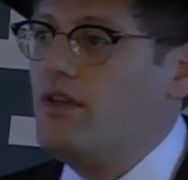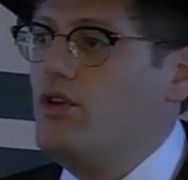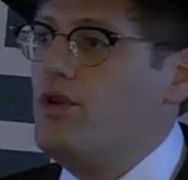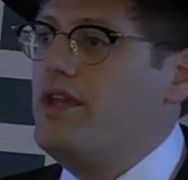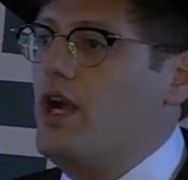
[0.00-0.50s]

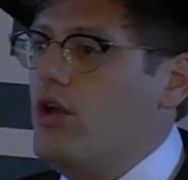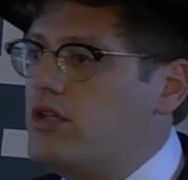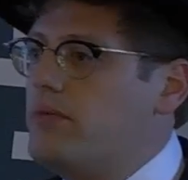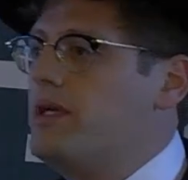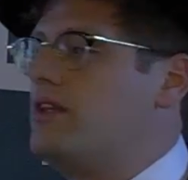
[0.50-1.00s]
You're the
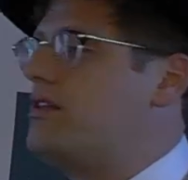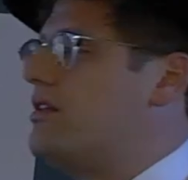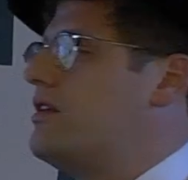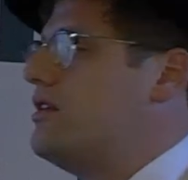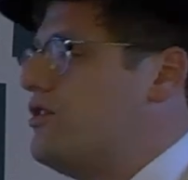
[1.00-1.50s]
ultimate
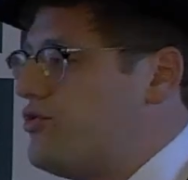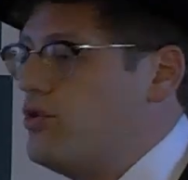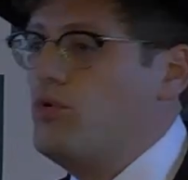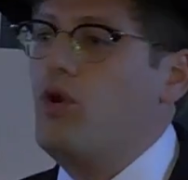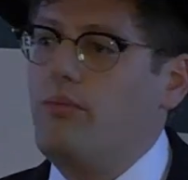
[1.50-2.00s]
true role